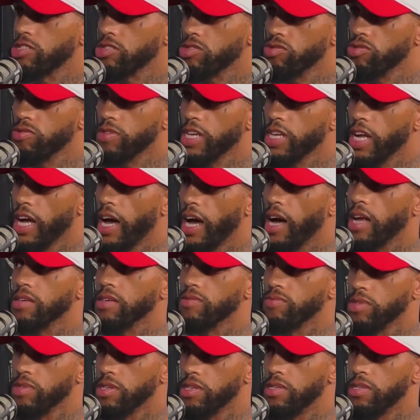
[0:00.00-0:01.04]
my story to
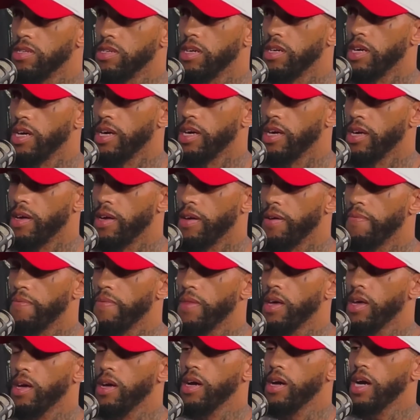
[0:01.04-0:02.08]
Hollywood,
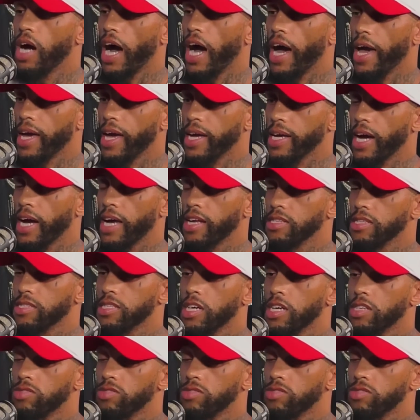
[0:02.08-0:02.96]
and I had got in